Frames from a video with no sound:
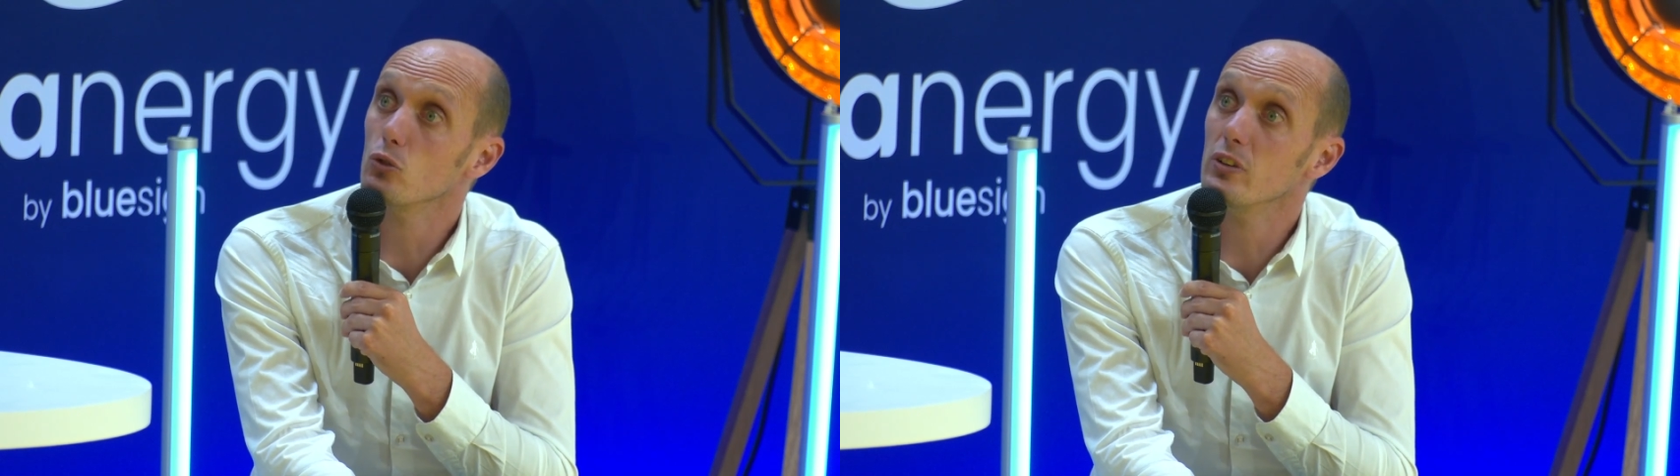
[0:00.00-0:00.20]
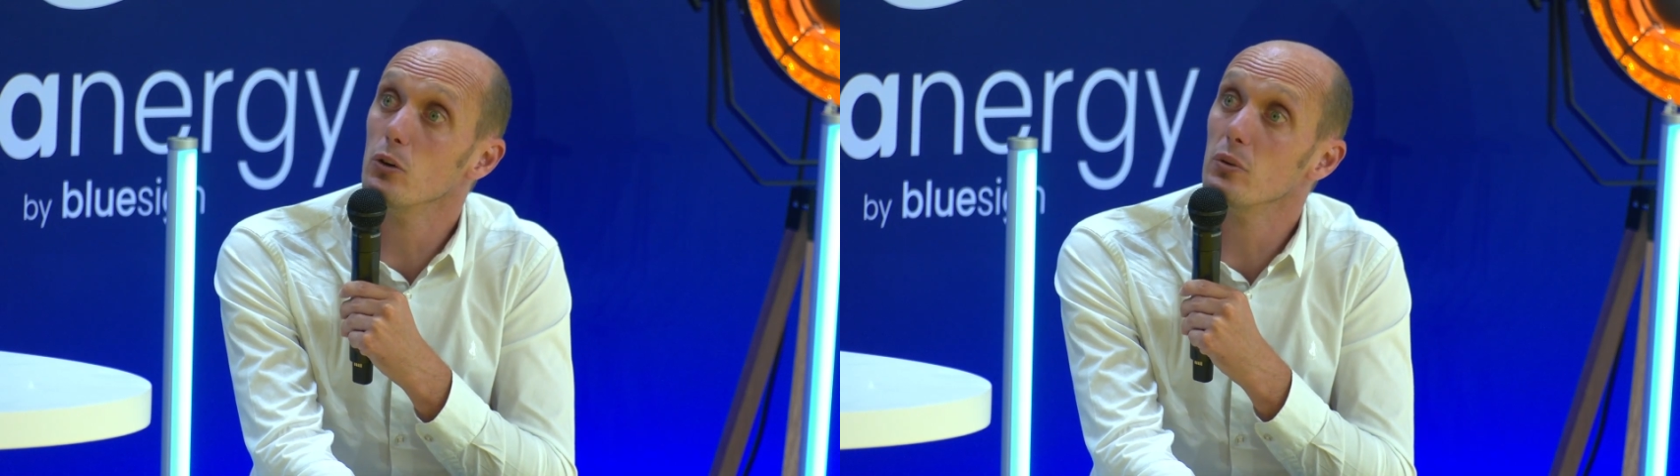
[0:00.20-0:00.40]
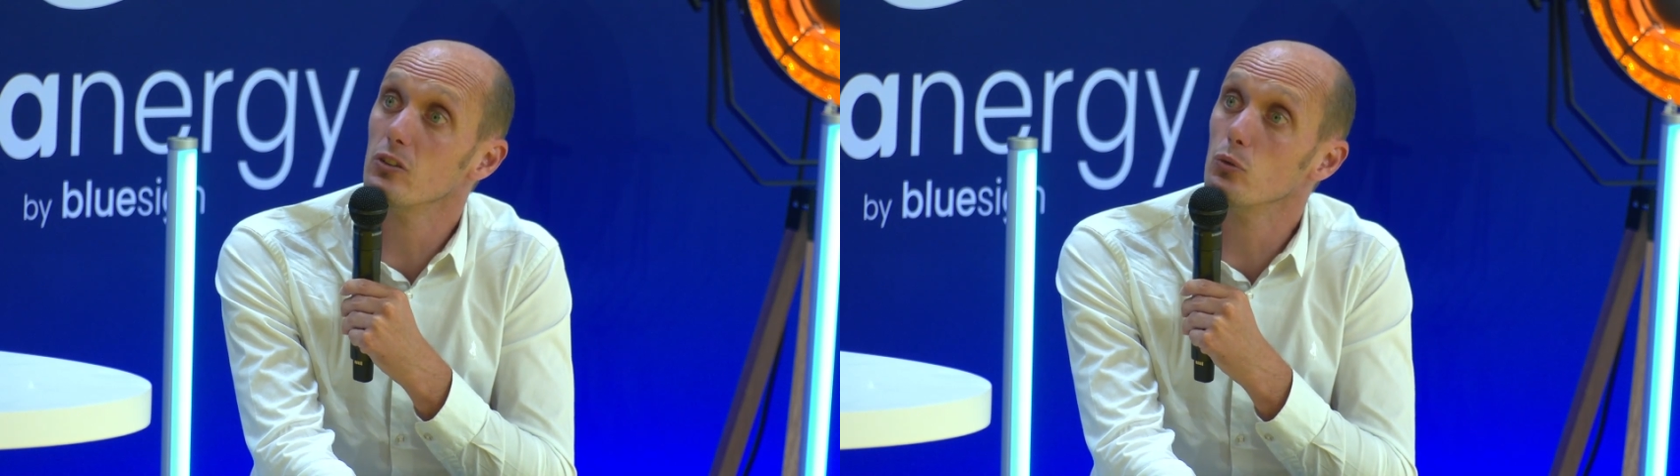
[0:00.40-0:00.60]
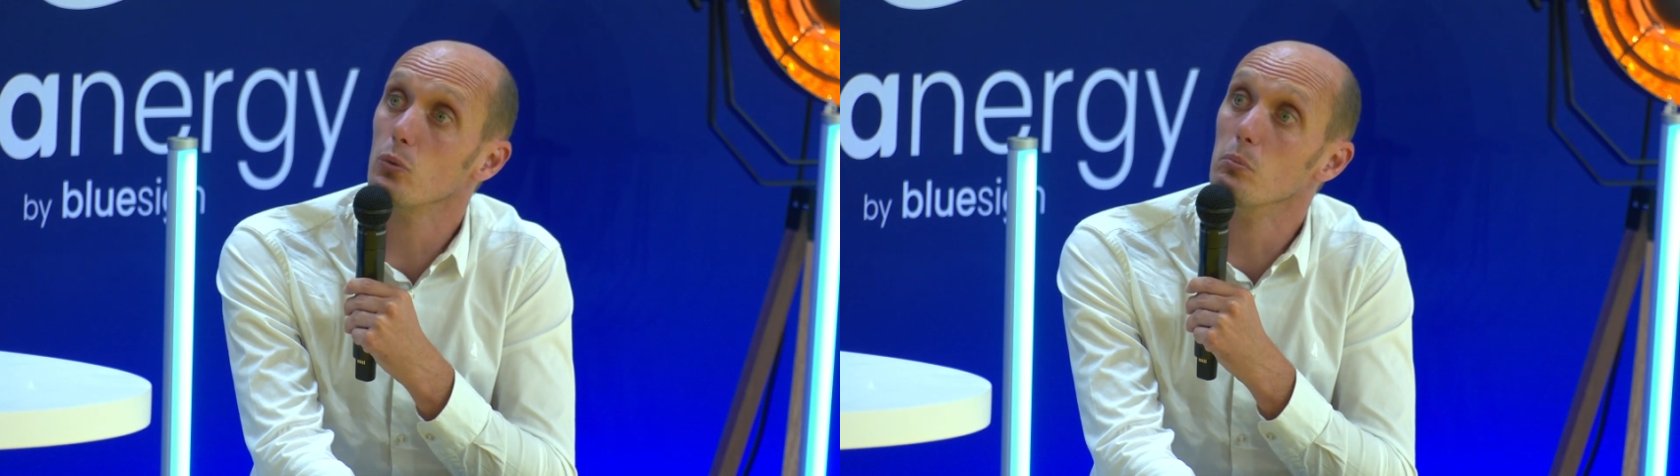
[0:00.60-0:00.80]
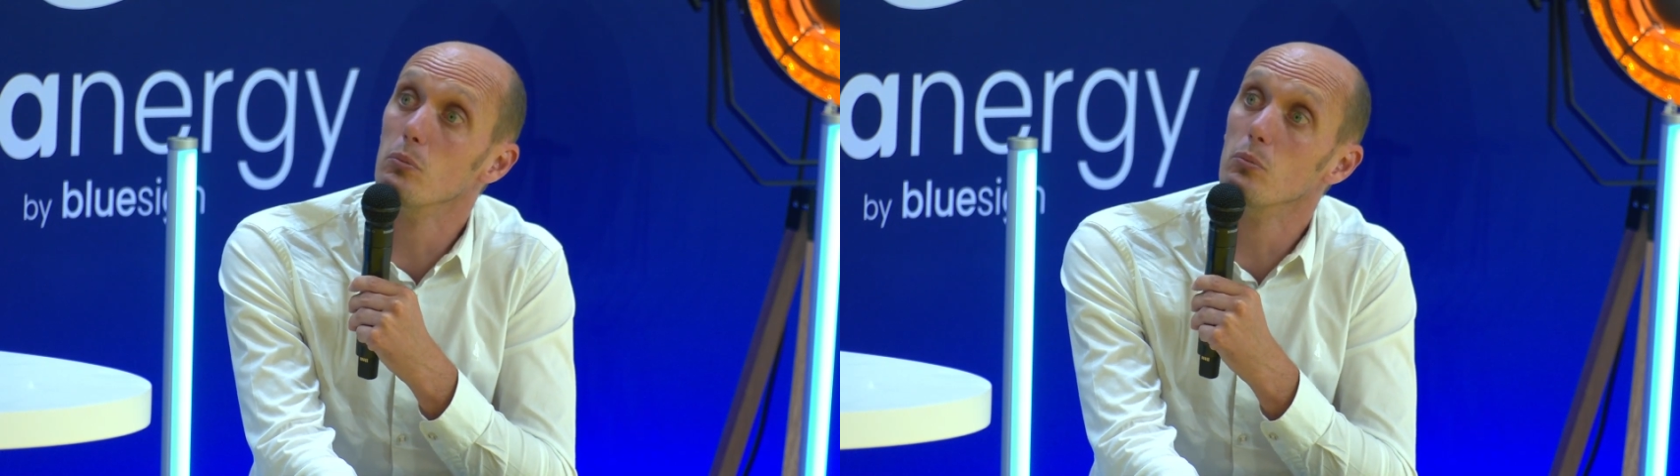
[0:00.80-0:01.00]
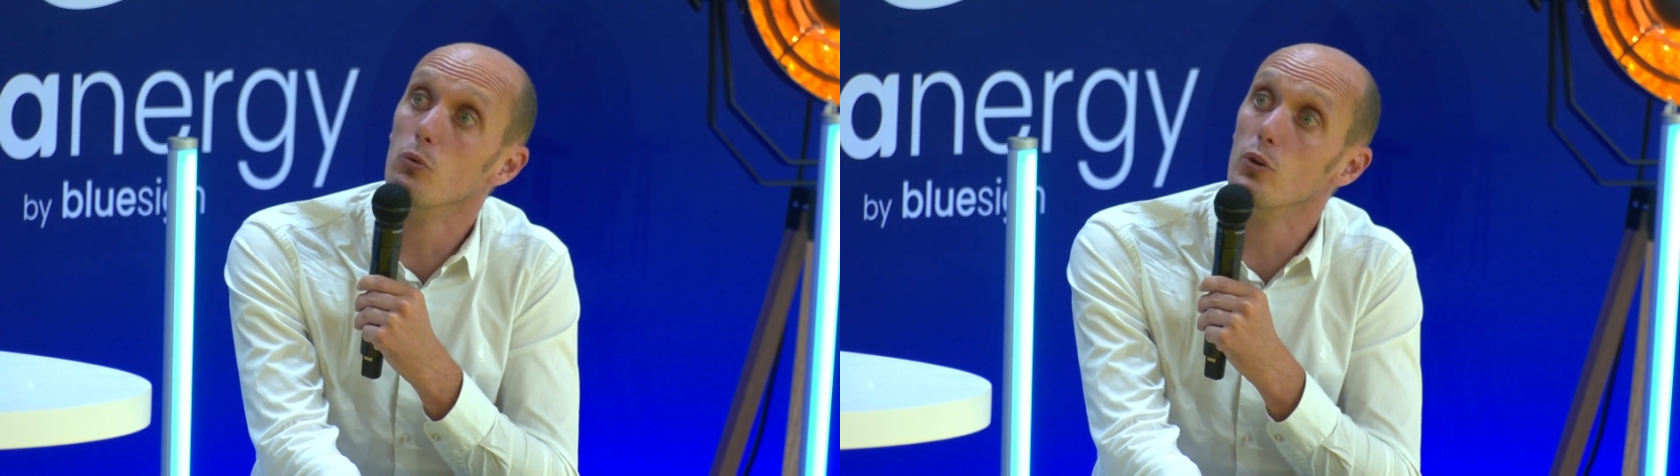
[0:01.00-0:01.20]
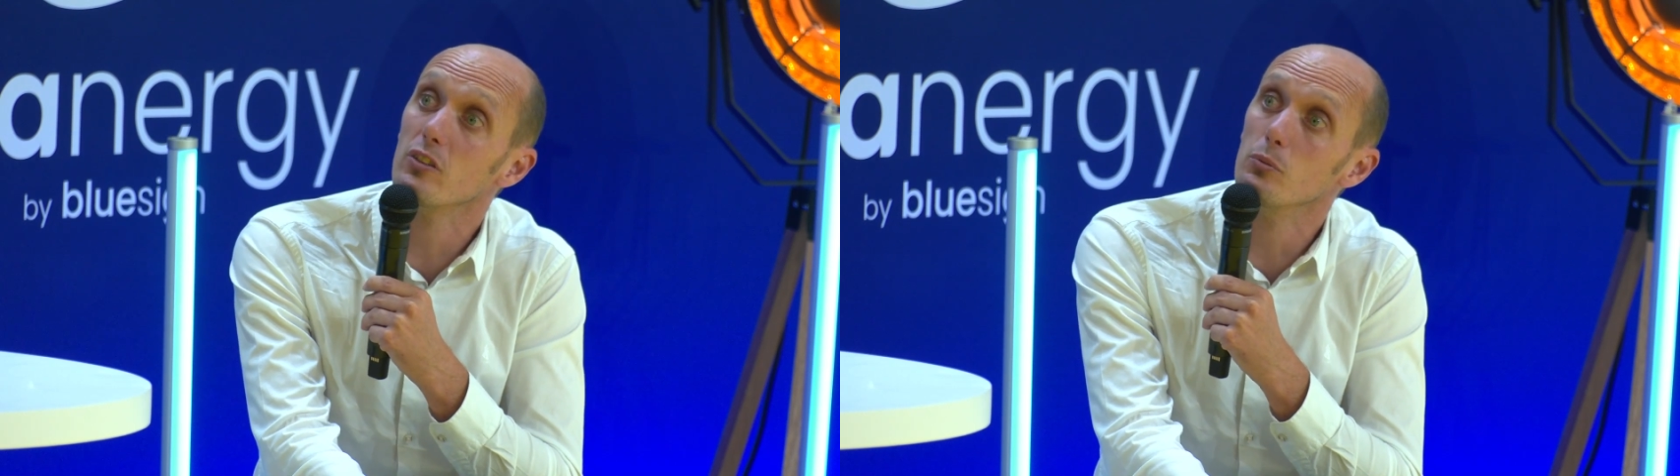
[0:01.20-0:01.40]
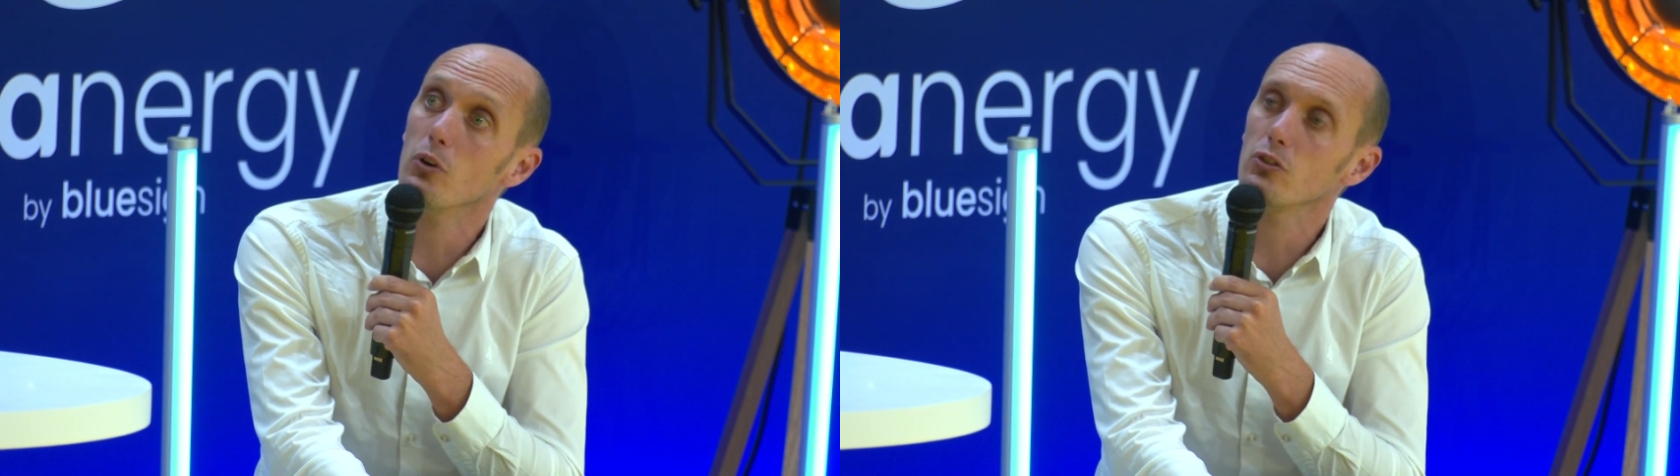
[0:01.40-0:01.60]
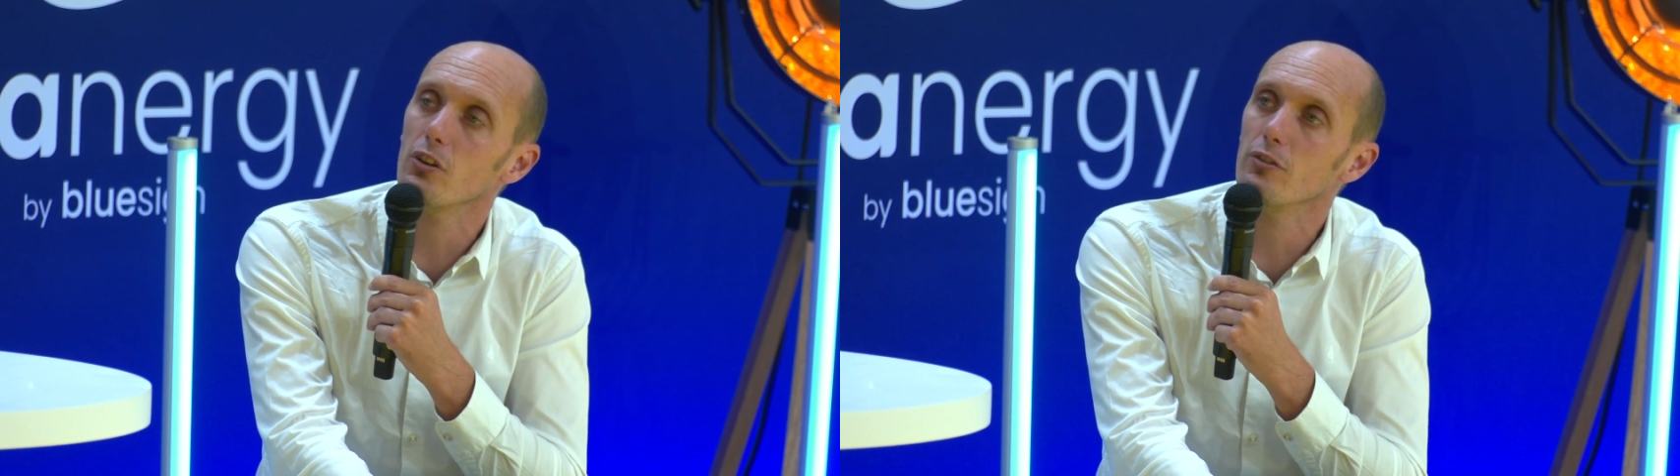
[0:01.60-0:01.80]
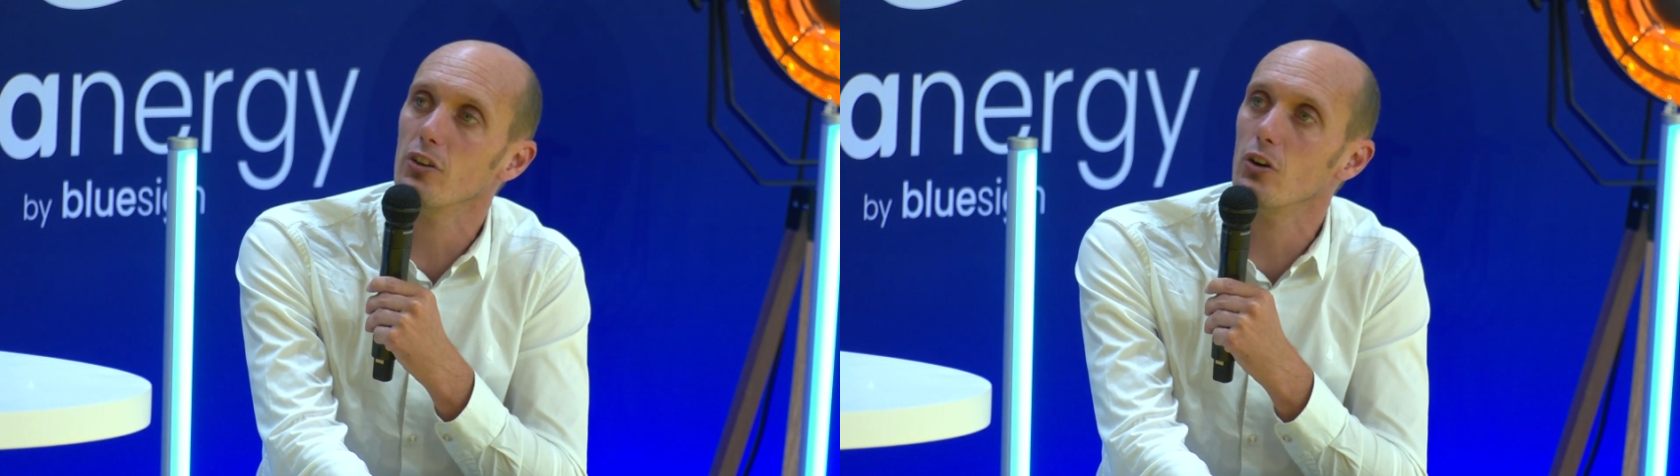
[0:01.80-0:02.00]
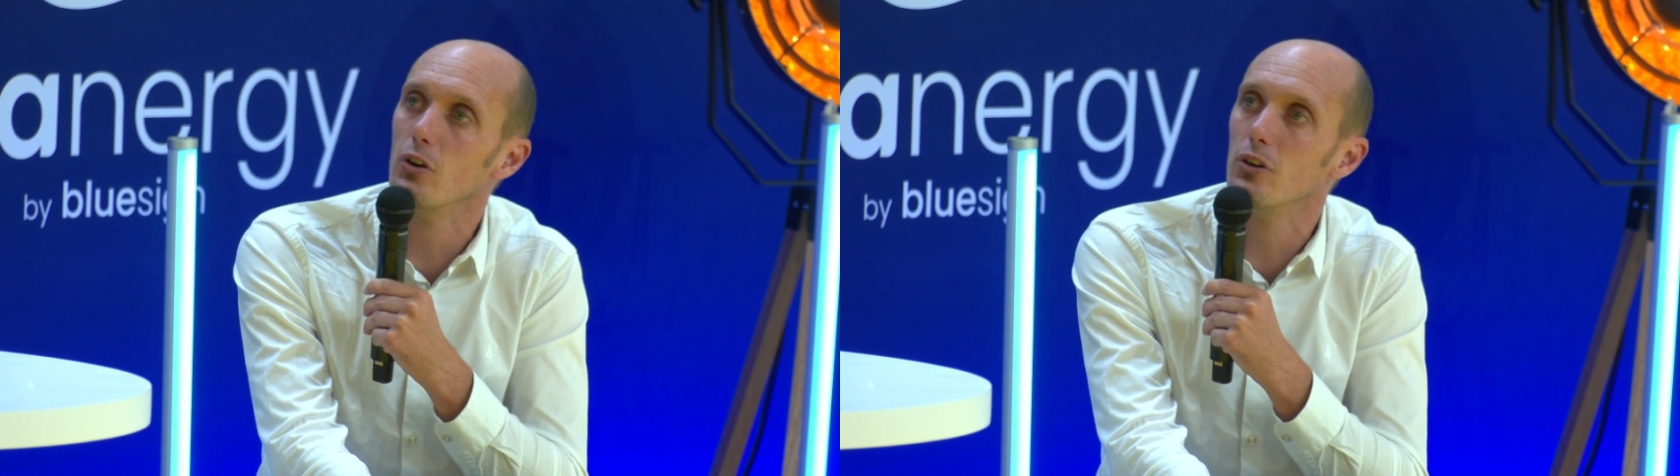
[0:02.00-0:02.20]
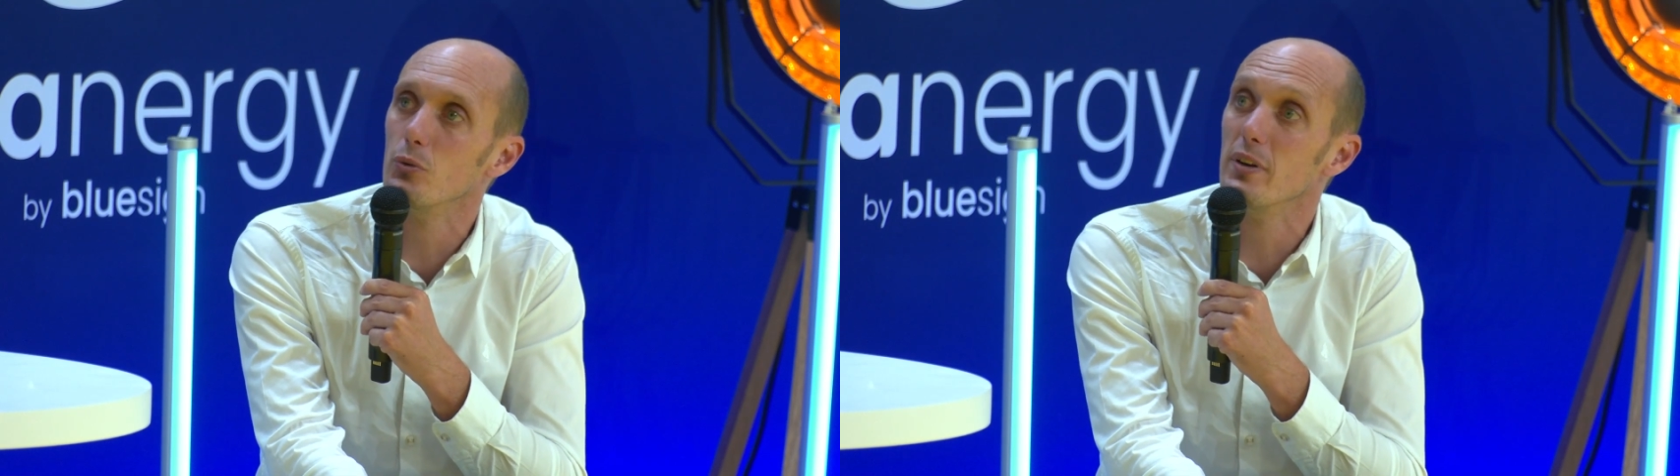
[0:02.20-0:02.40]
Today, with most of the